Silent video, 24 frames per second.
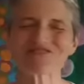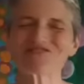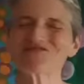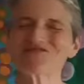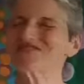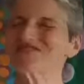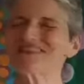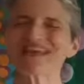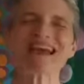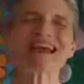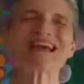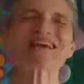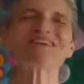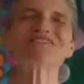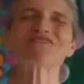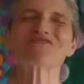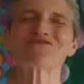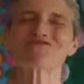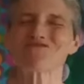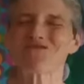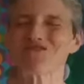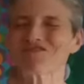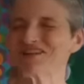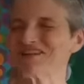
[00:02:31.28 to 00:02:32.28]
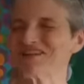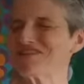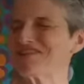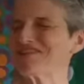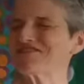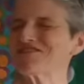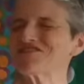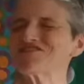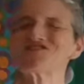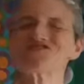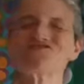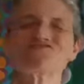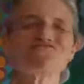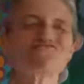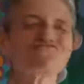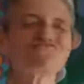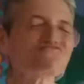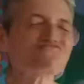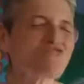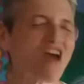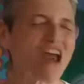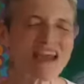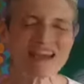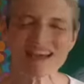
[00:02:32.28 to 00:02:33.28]
to sing to one another,
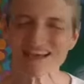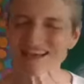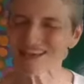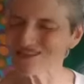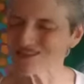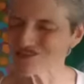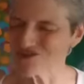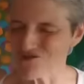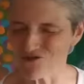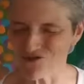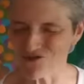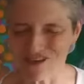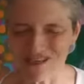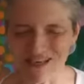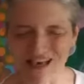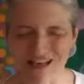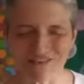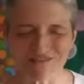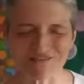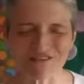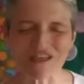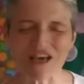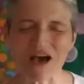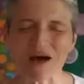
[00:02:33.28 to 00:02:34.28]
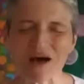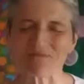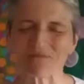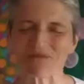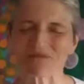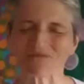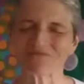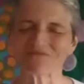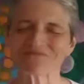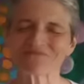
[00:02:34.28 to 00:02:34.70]
to raise yourselves up.